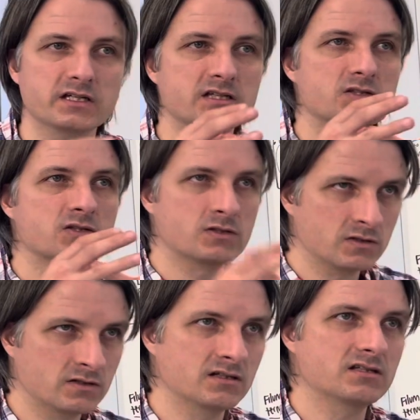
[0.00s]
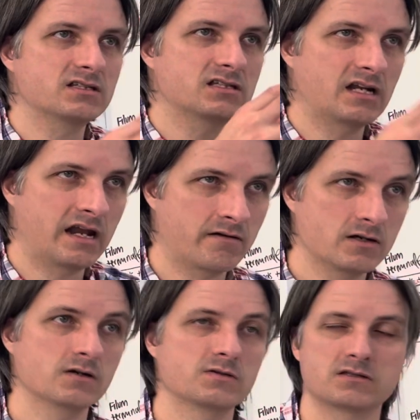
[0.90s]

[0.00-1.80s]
in certain scenarios.